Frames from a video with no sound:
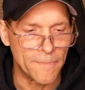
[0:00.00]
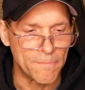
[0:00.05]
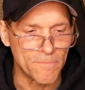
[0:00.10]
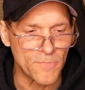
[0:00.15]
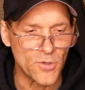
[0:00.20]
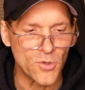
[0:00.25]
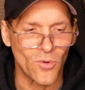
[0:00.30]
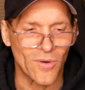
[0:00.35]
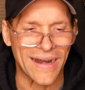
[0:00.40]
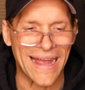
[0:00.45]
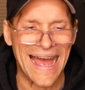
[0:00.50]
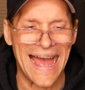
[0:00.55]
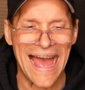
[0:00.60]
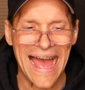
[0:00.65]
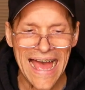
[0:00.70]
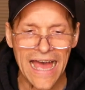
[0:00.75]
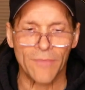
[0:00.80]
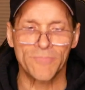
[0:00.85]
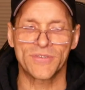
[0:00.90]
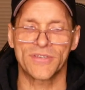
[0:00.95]
You are
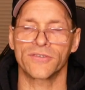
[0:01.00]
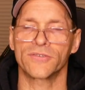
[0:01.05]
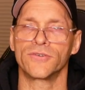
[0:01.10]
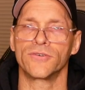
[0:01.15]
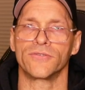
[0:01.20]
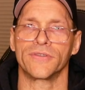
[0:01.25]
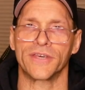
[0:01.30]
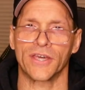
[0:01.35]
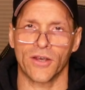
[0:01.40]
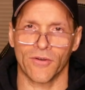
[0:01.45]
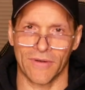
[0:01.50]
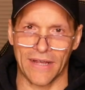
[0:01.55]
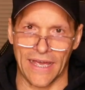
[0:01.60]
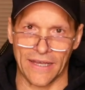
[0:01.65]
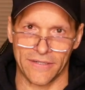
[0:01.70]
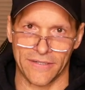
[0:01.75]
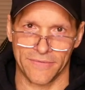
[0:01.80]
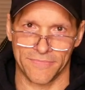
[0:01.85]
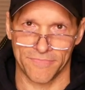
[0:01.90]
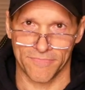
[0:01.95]
absolutely
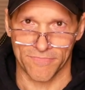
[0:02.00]
correct